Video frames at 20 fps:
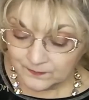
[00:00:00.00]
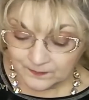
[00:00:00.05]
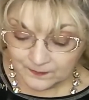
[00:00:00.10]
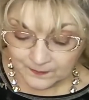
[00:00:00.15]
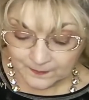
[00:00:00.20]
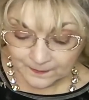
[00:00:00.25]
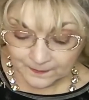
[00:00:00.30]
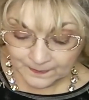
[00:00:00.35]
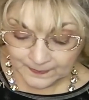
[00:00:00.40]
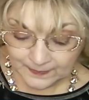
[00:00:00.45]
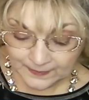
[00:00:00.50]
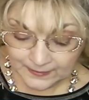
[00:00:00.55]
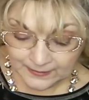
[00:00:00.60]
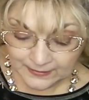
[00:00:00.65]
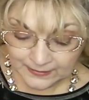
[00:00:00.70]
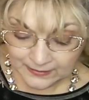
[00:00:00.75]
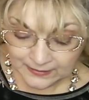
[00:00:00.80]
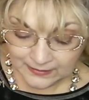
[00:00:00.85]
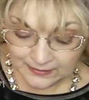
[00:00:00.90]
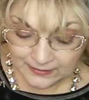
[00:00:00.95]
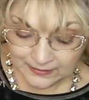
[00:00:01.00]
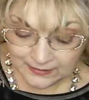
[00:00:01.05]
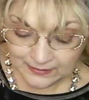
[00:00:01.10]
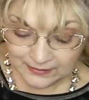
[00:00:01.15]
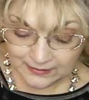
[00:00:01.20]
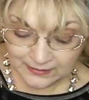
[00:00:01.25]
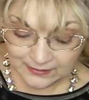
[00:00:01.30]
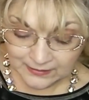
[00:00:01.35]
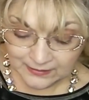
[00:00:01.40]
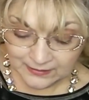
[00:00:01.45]

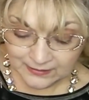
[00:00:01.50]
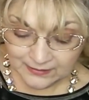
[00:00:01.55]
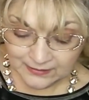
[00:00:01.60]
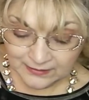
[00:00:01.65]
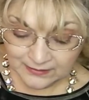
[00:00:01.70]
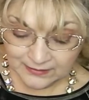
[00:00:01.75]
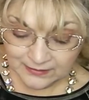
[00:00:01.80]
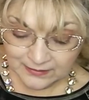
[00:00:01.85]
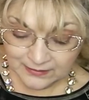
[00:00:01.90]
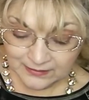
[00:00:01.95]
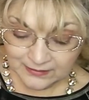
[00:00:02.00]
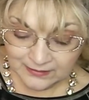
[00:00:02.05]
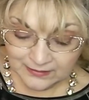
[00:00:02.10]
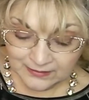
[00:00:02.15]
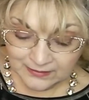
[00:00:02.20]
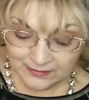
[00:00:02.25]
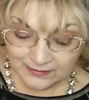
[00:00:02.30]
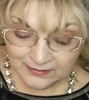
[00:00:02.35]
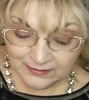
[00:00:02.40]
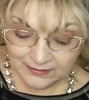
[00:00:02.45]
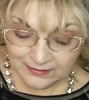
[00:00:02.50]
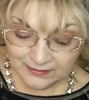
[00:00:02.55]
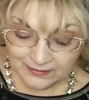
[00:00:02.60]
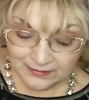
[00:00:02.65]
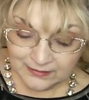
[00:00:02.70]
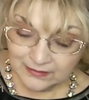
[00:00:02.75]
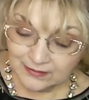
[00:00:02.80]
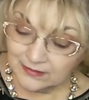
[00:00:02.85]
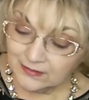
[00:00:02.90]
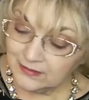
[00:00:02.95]

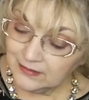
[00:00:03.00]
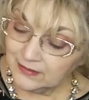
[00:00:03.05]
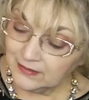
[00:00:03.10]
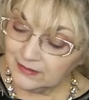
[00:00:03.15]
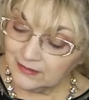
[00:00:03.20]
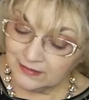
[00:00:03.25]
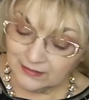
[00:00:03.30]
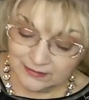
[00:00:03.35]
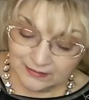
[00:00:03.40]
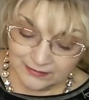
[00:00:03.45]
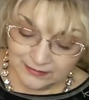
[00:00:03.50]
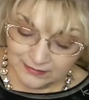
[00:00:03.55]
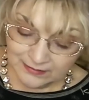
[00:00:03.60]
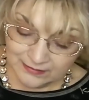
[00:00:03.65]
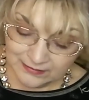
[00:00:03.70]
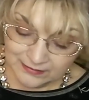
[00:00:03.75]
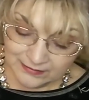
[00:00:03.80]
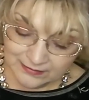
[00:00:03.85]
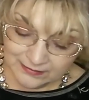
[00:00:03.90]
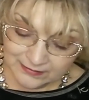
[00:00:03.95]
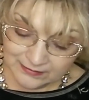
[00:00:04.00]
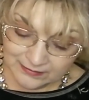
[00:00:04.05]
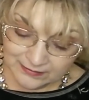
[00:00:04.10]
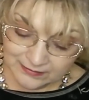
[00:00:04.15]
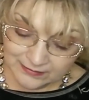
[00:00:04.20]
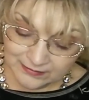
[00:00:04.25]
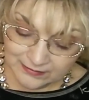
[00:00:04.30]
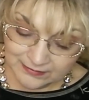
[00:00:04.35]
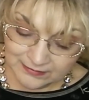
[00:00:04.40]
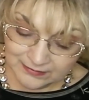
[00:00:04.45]

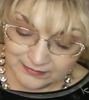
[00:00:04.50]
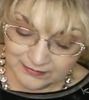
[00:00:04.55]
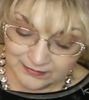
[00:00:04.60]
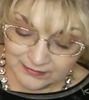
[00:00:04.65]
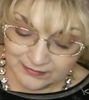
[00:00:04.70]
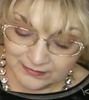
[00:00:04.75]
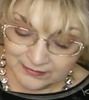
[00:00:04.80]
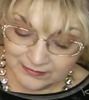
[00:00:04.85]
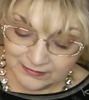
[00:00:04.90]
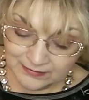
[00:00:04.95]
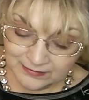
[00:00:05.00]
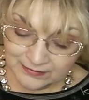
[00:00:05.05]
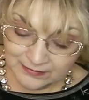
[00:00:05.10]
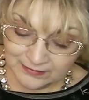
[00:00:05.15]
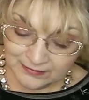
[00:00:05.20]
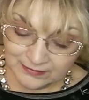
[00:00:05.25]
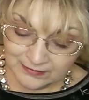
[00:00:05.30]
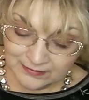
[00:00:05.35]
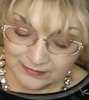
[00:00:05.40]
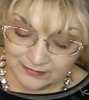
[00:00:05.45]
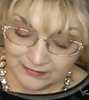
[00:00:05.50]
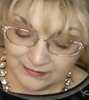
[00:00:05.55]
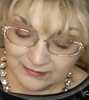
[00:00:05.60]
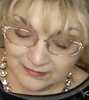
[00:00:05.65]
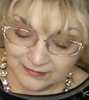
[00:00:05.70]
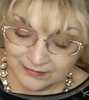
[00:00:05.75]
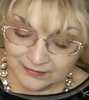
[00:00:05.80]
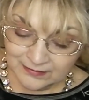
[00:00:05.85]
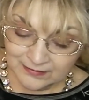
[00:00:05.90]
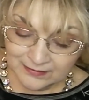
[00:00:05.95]

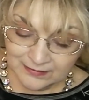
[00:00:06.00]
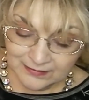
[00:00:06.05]
[no speech]